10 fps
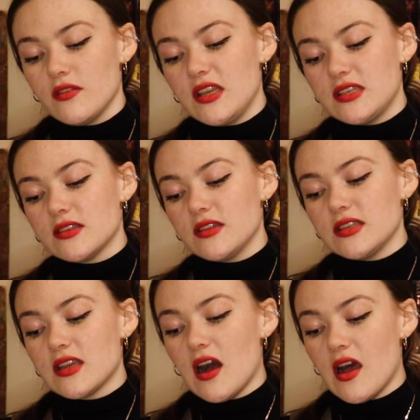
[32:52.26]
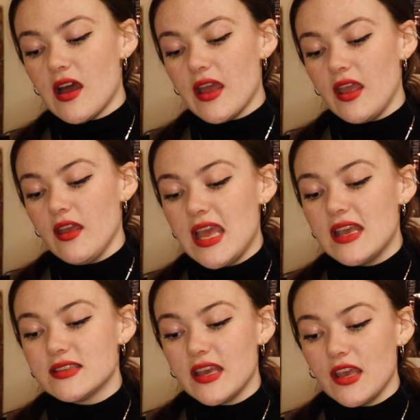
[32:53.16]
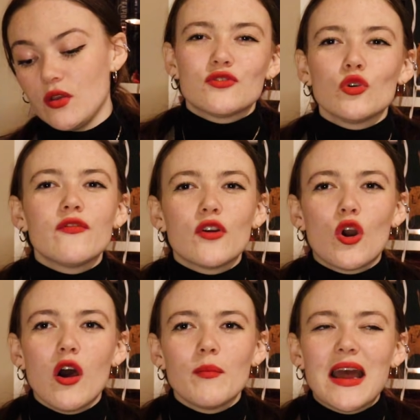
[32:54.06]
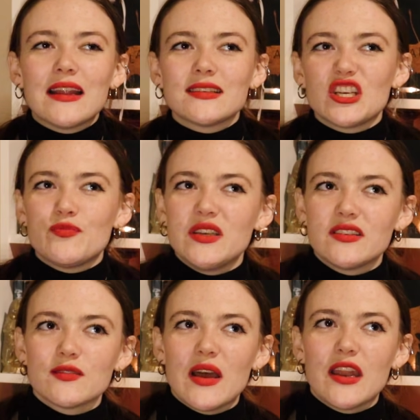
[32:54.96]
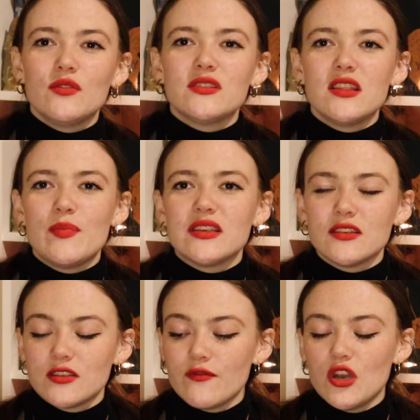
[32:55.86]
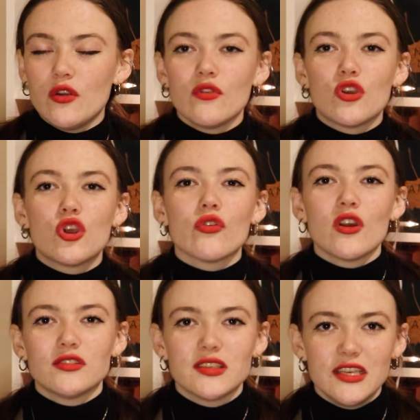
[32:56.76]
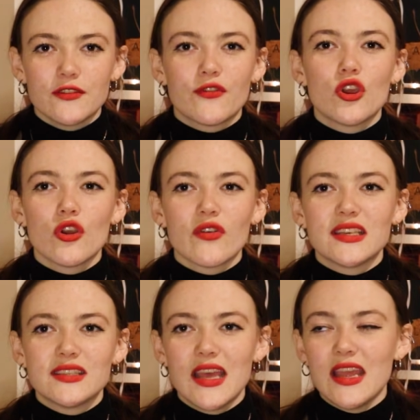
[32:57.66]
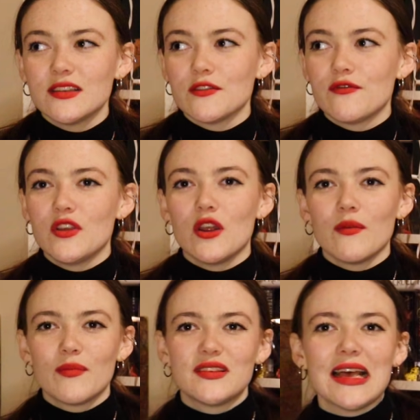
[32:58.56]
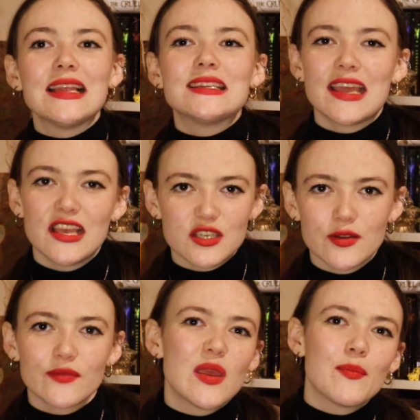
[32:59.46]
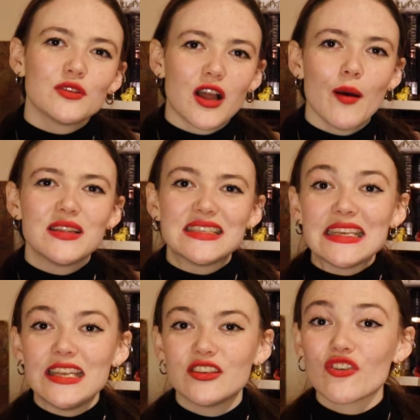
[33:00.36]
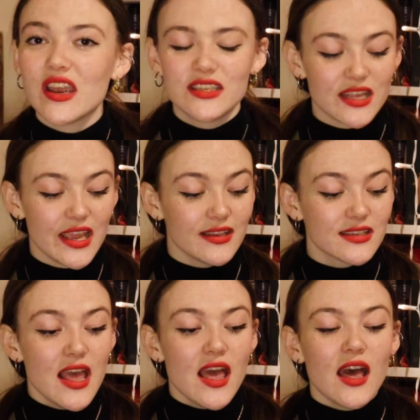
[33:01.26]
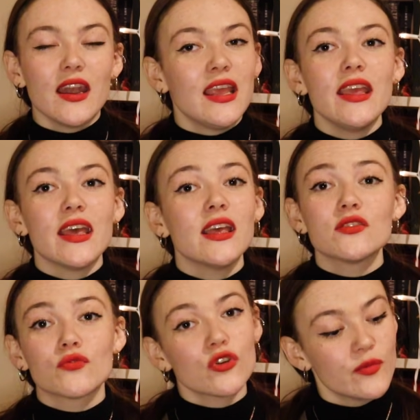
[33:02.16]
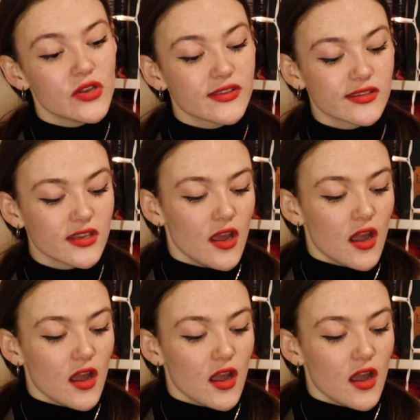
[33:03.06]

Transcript: this this guy hears it sort of a con man slash businessman who's in the business of you know the curiosities of curious things of you know selling tickets to people to come and see strange things and he hears rumors